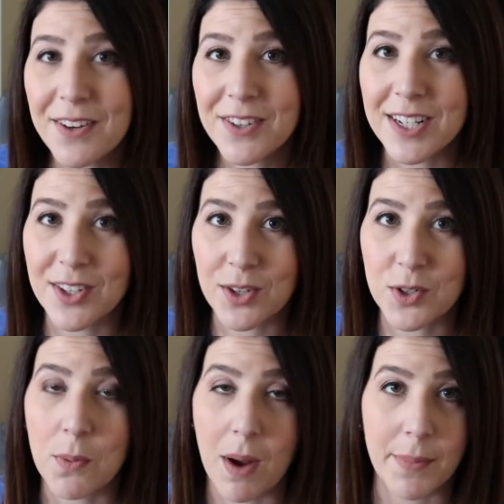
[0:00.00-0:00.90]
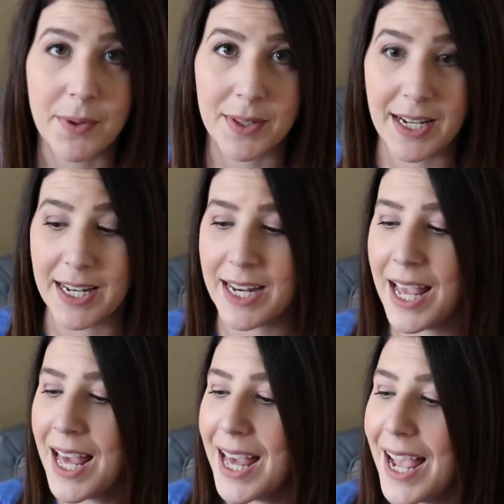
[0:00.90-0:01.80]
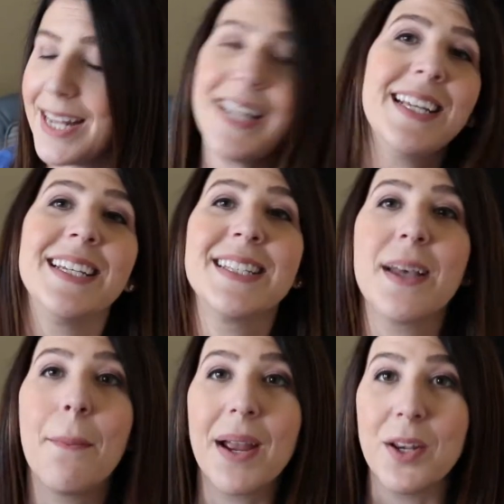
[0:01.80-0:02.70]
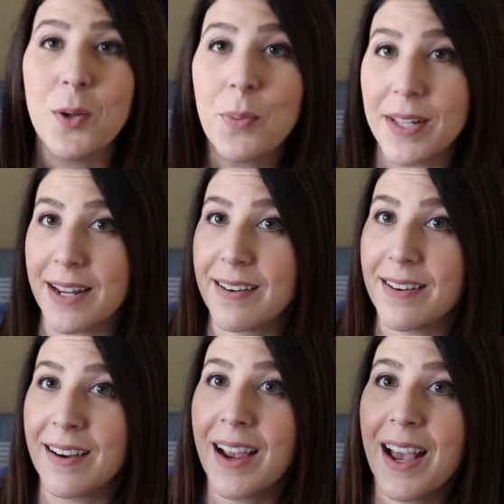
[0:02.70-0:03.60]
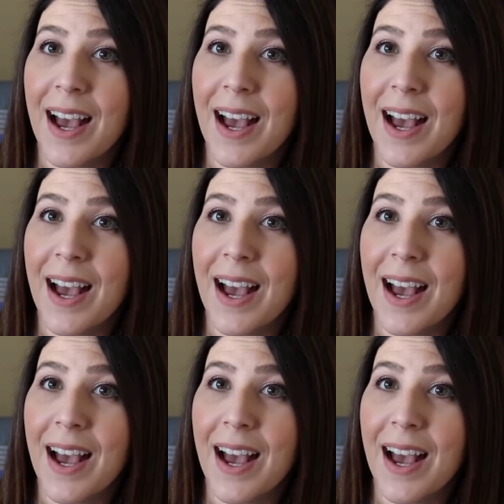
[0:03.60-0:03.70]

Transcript: favorite is also mommy related, and it is my new planner.